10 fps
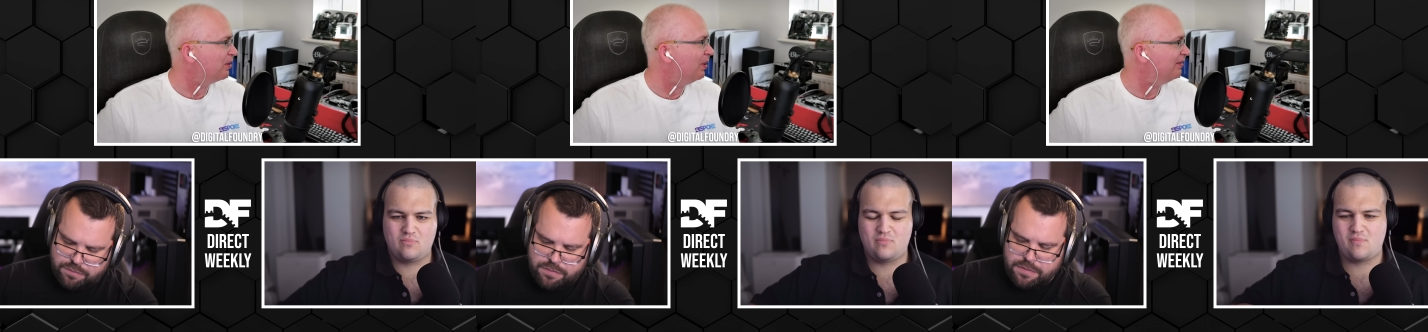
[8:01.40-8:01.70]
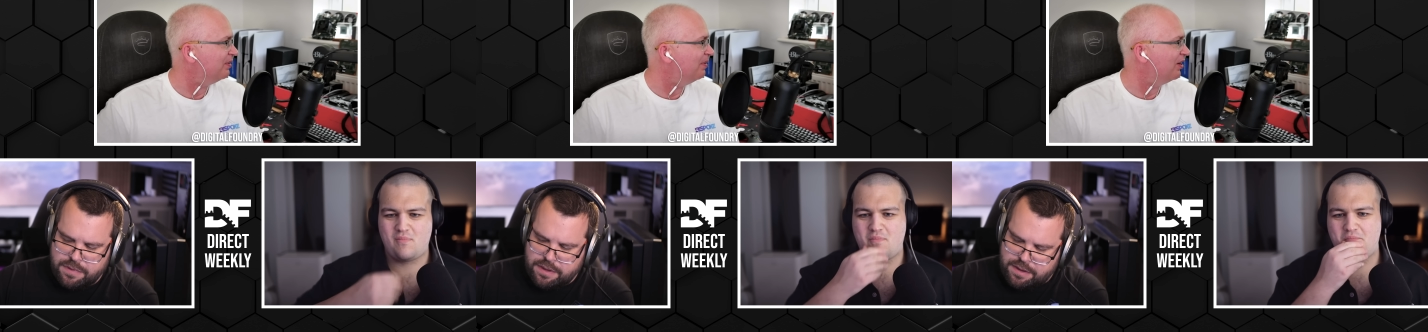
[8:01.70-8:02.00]
Speaker 1: they're
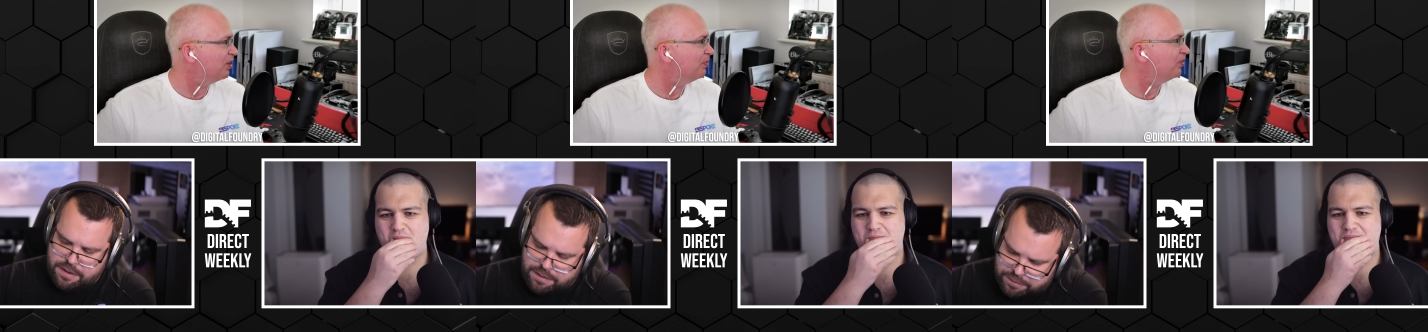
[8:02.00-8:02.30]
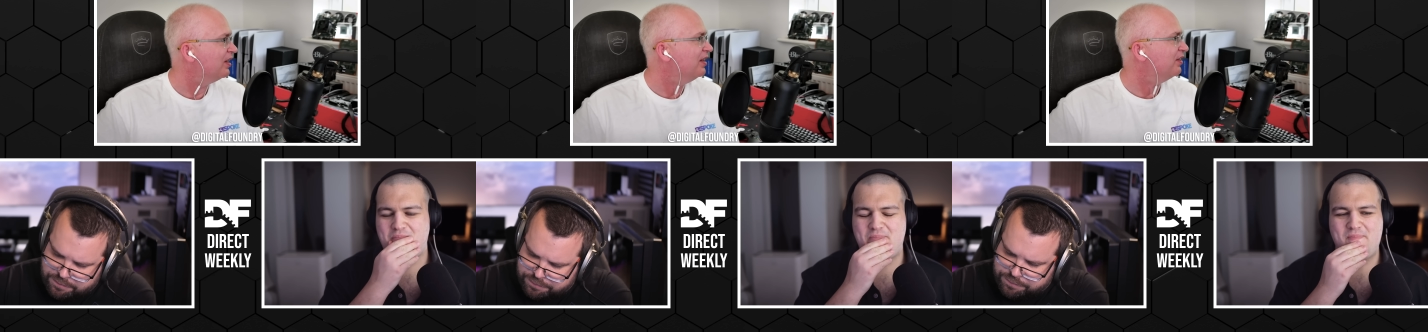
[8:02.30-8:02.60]
quite remarkable.
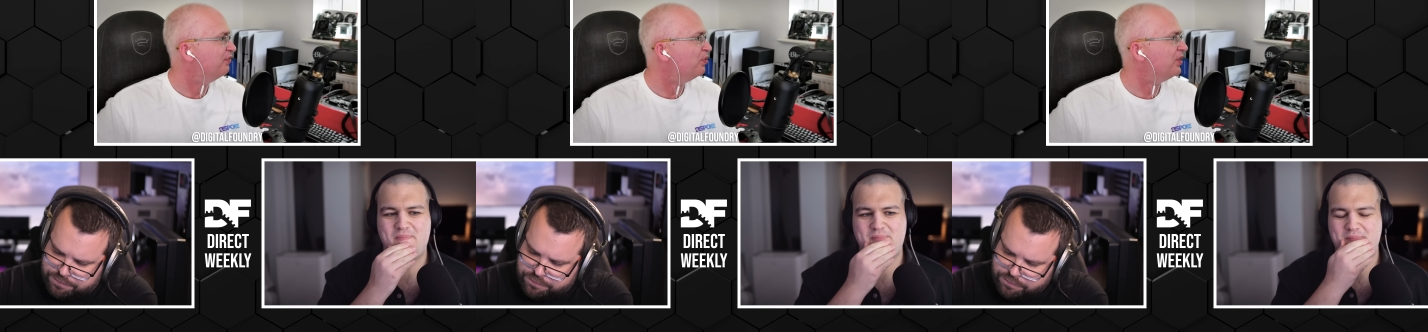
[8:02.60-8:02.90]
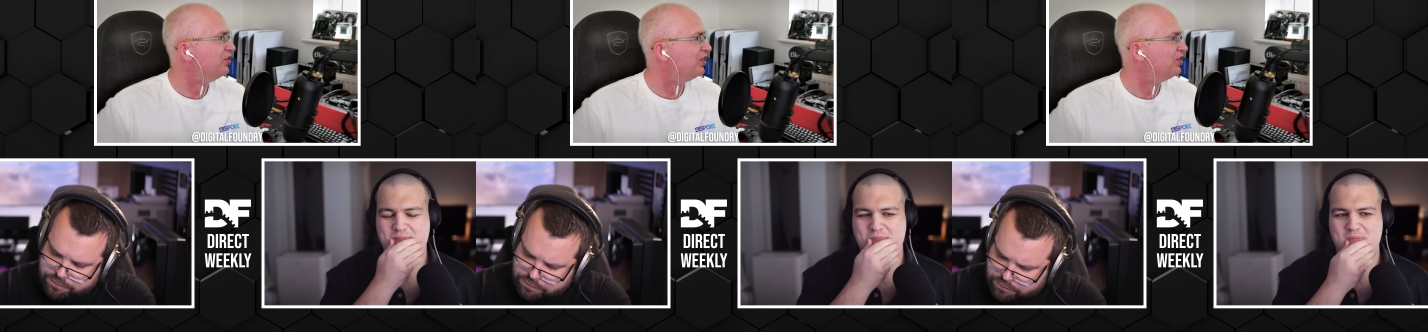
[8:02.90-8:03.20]
The
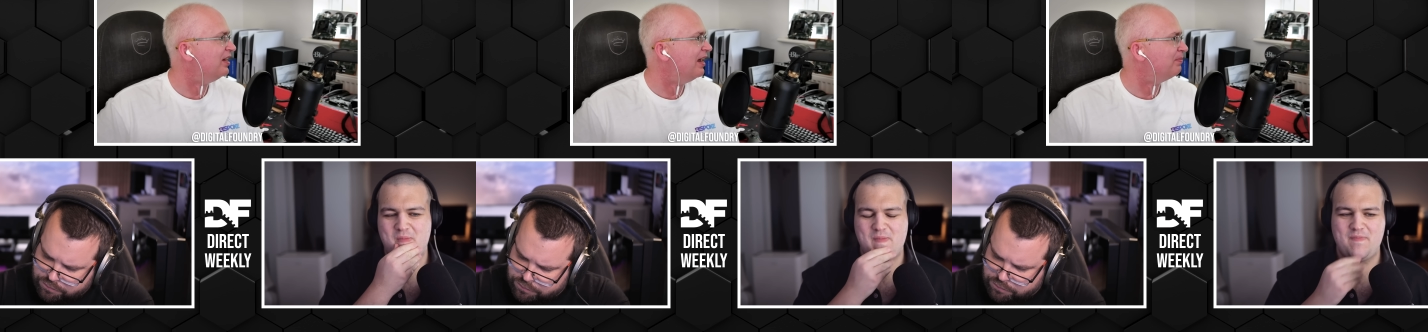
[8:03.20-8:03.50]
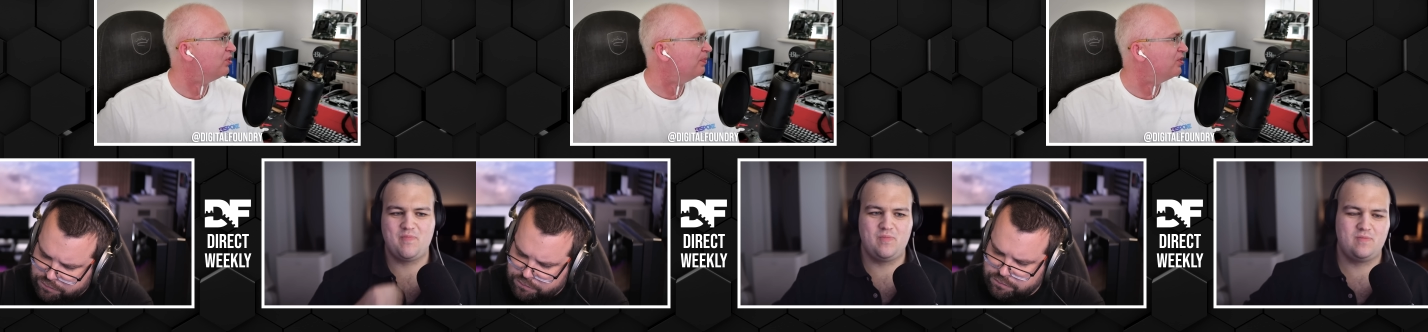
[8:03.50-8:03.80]
4060
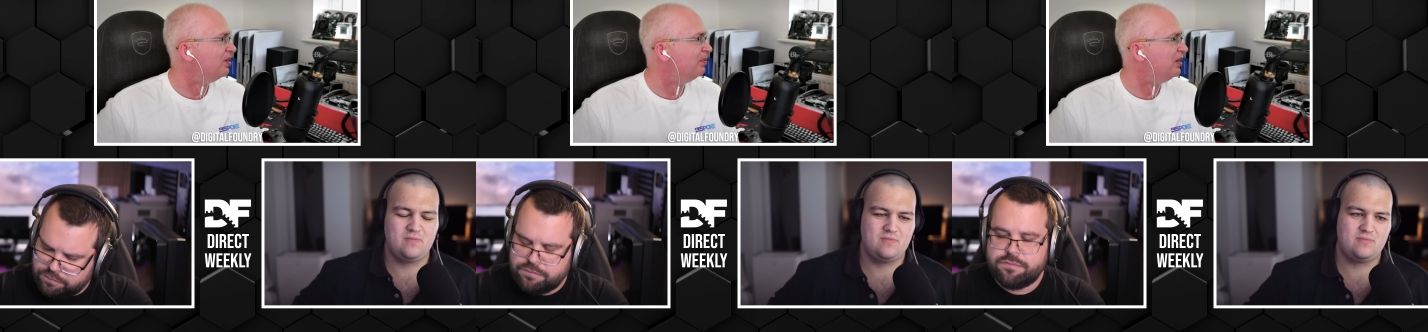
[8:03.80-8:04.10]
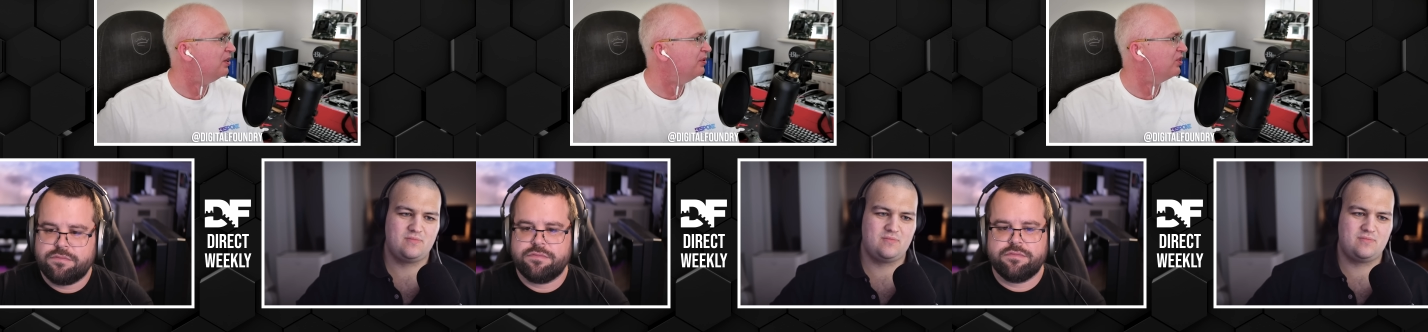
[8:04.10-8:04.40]
laptop
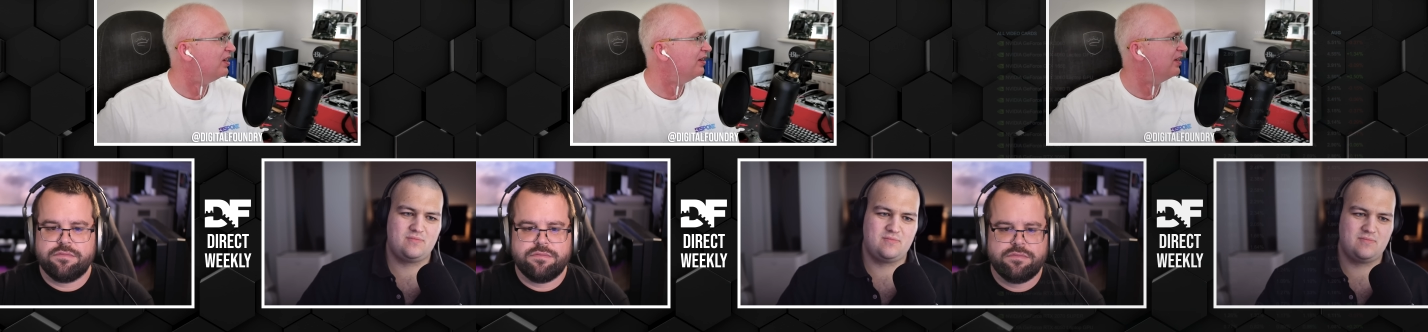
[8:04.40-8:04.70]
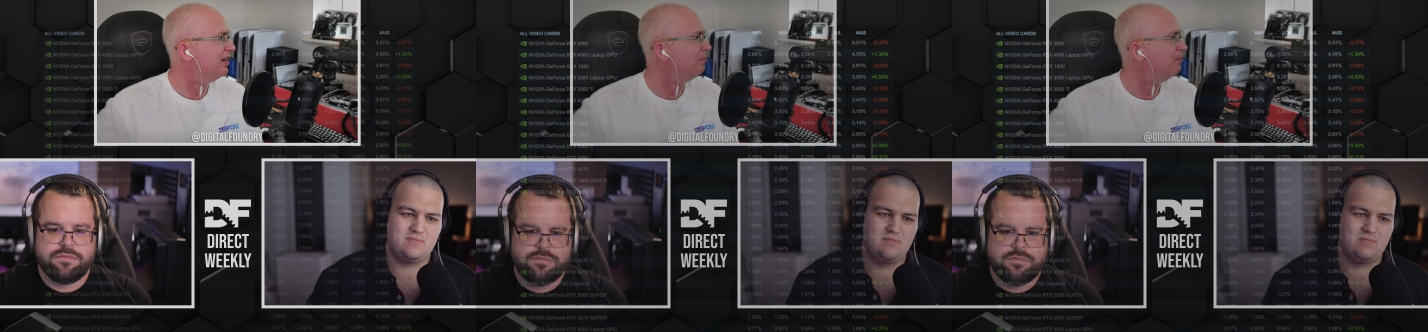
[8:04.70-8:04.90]
GPU is now the